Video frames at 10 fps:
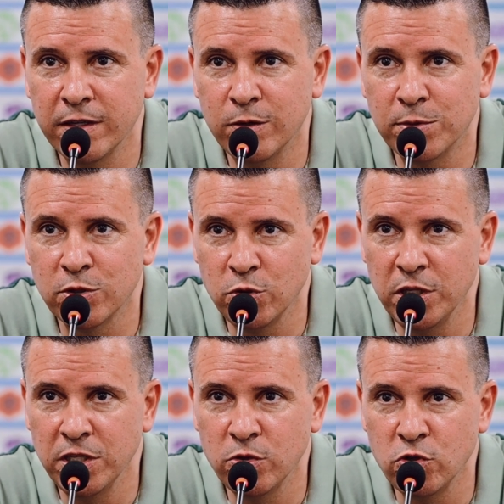the
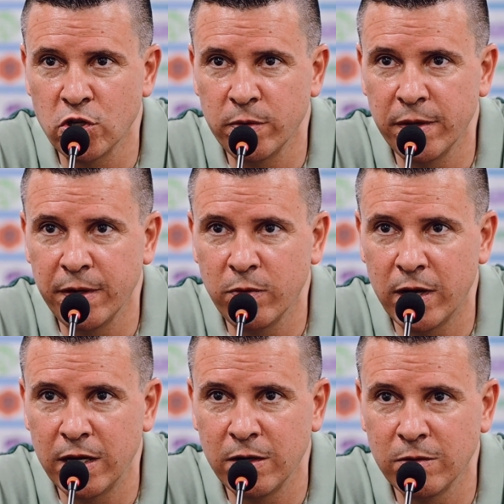opportunity to show
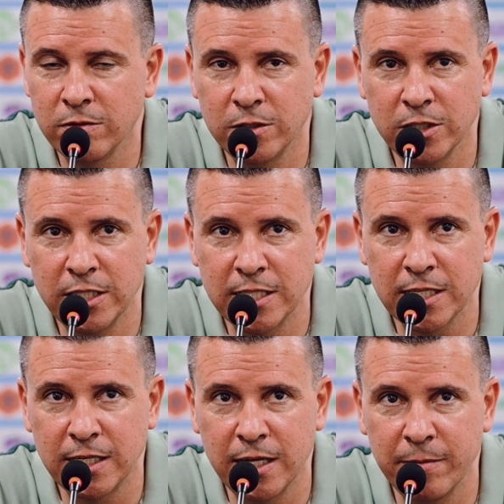everyone what is
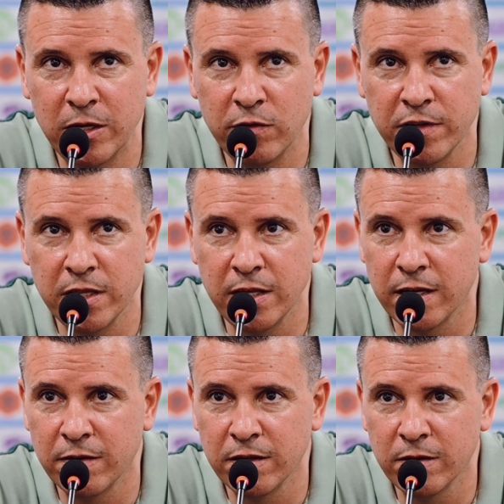the level of
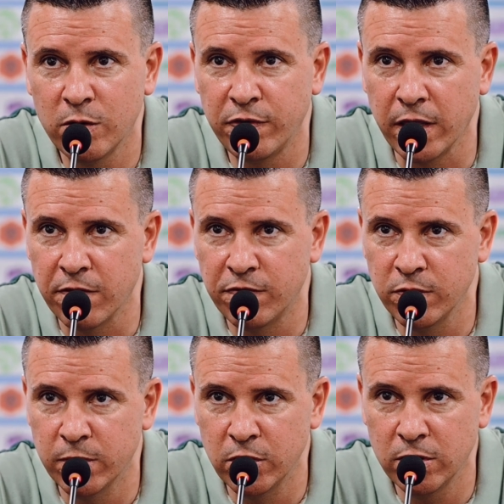Indian football.